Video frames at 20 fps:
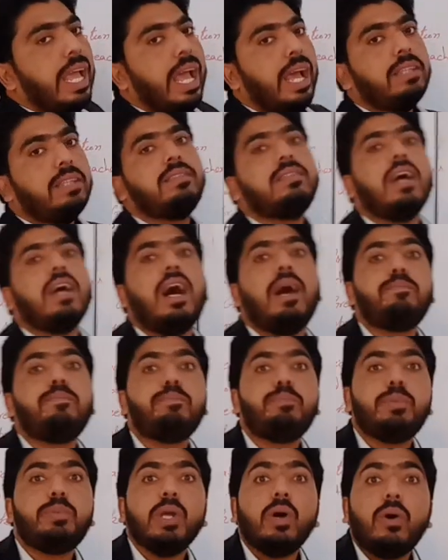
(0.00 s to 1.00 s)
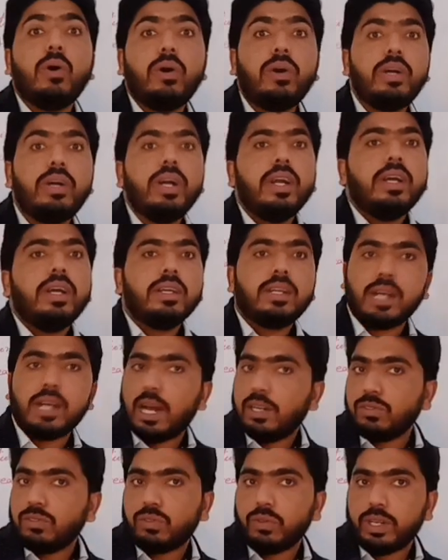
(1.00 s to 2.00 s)
as a pure
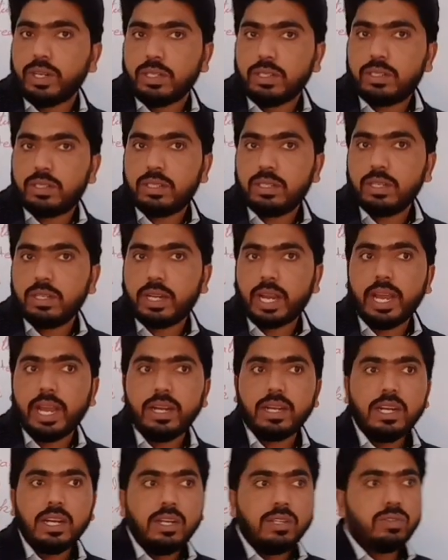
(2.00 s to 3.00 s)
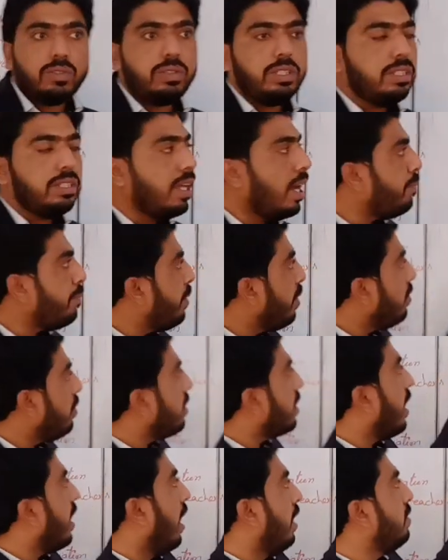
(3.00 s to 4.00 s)
consonant, right? So these are pure
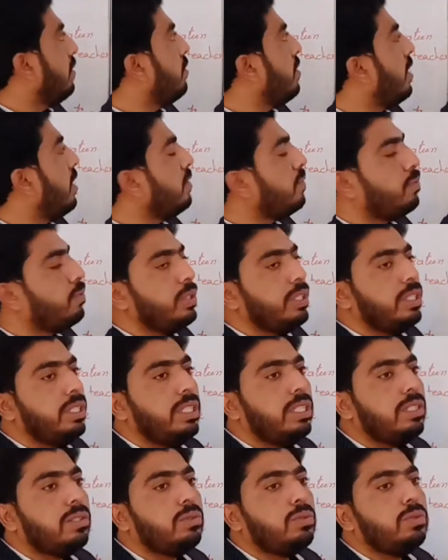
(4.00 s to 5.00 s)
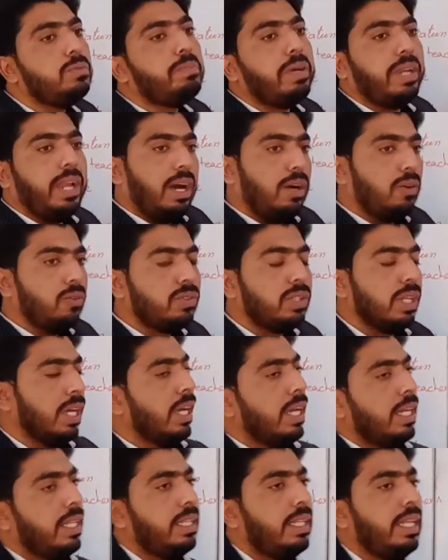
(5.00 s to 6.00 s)
consonants. We need to pronounce
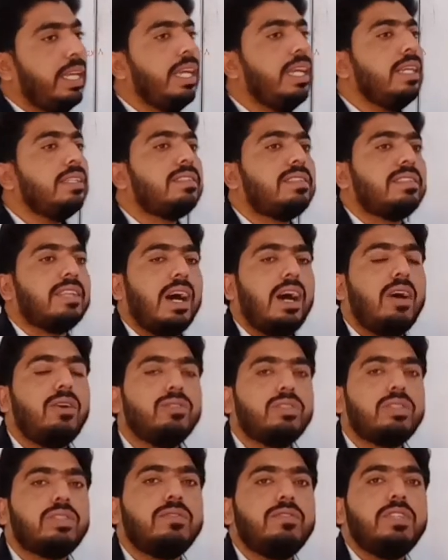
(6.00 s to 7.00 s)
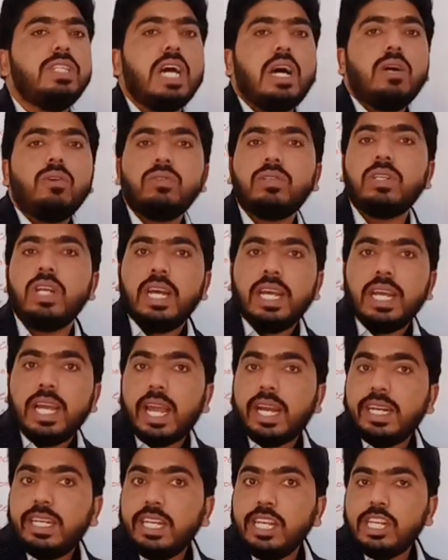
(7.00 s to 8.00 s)
these sounds without
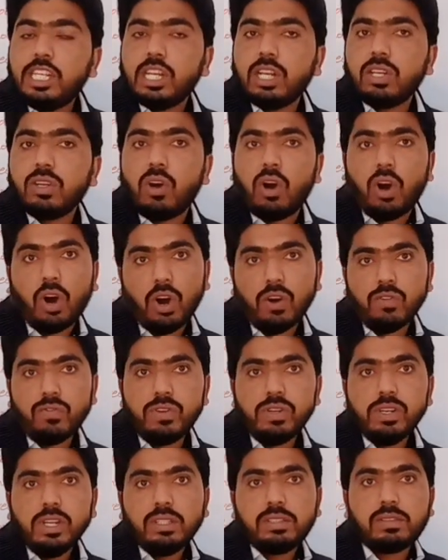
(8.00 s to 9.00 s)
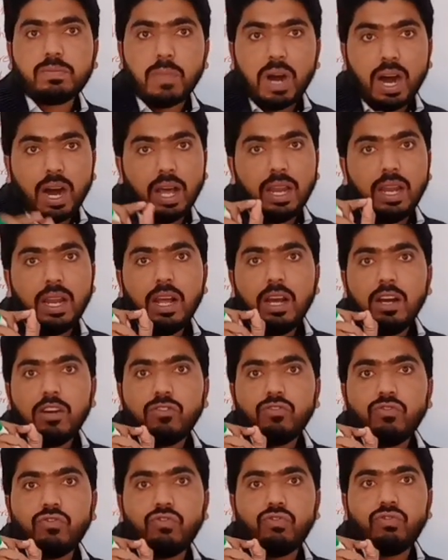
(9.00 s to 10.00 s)
addition of
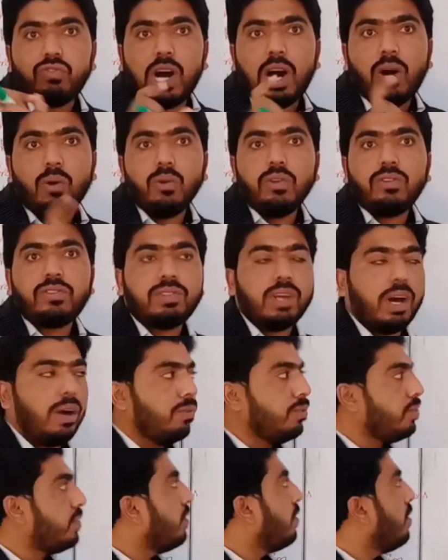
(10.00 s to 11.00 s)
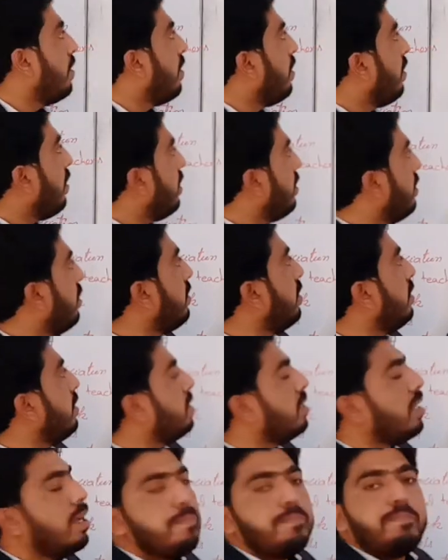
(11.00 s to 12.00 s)
small vowel sounds. This
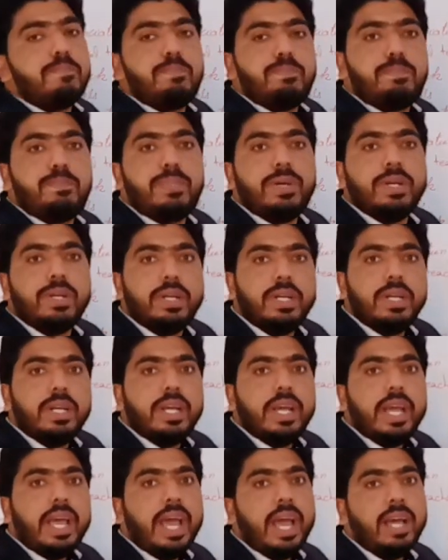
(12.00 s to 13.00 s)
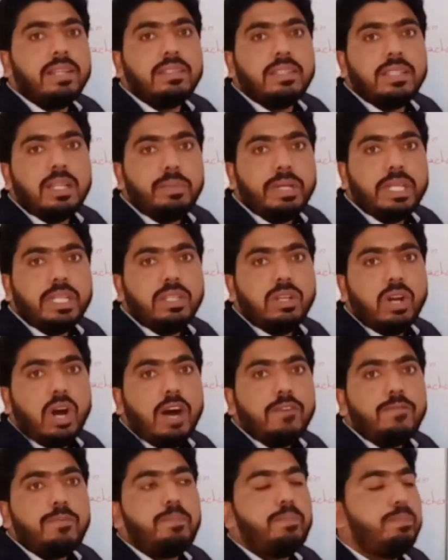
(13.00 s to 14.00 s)
is as in the beginning
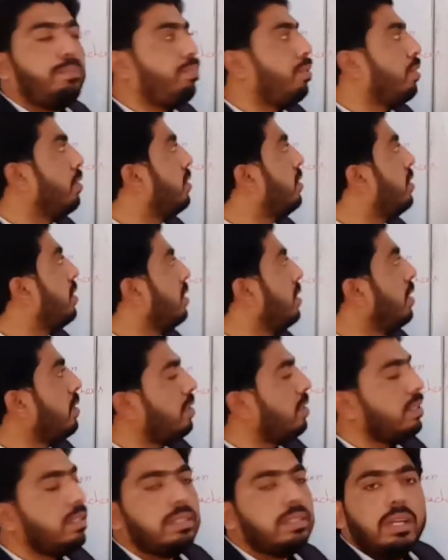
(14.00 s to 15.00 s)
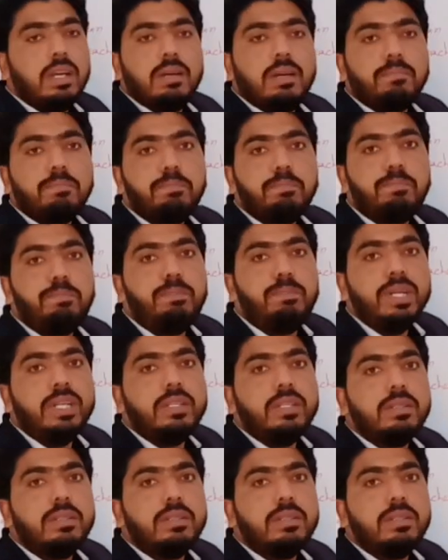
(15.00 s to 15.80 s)
of put. This is b.